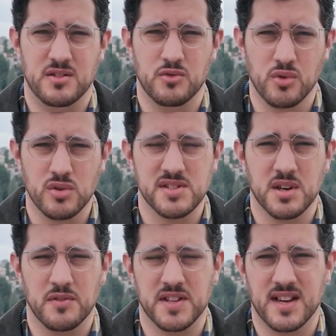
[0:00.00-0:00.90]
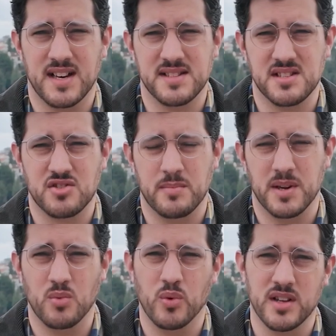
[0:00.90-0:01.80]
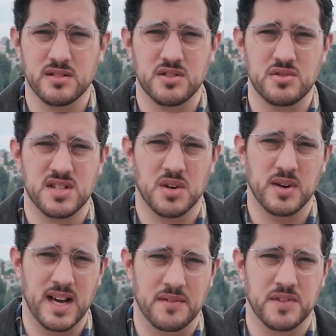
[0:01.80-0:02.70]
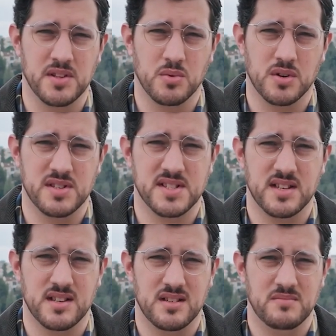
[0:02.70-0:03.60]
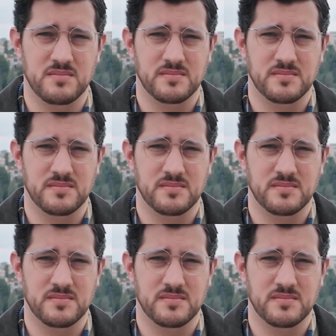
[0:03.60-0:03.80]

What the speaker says: rules over the Gaza Strip and will do so after the war is ended.